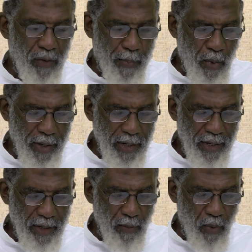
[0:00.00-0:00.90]
And it's
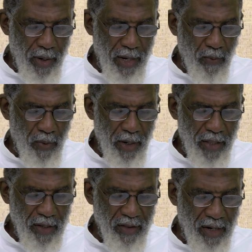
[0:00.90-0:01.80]
reported in
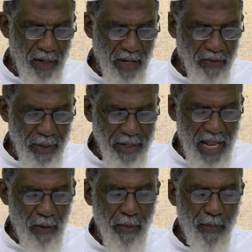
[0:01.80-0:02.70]
one hadith that Allah
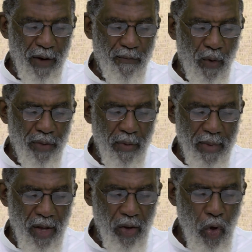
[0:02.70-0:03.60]
subhanahu wa ta'ala will bring
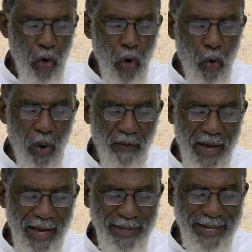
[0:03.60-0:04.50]
forth from hell
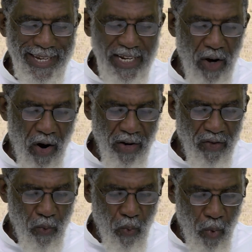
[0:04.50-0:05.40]
whoever has a
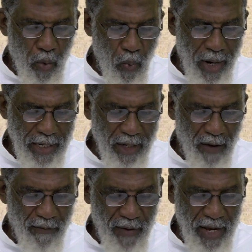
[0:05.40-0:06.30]
dinar's
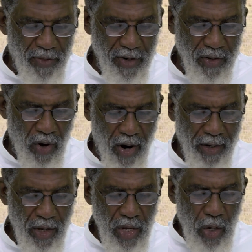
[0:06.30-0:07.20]
weight of faith in his
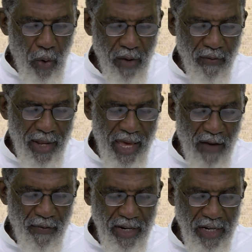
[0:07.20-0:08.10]
heart, or
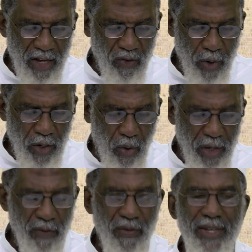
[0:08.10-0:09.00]
even a half a dinar's
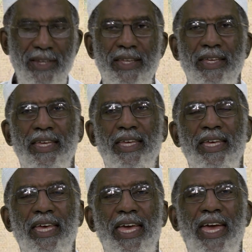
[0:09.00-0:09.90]
weight, or even
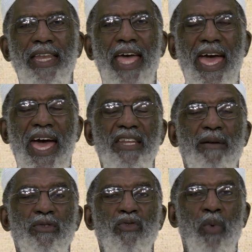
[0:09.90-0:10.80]
an
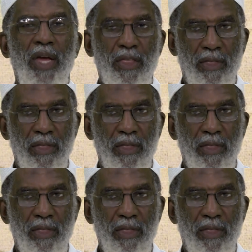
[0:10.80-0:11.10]
atom's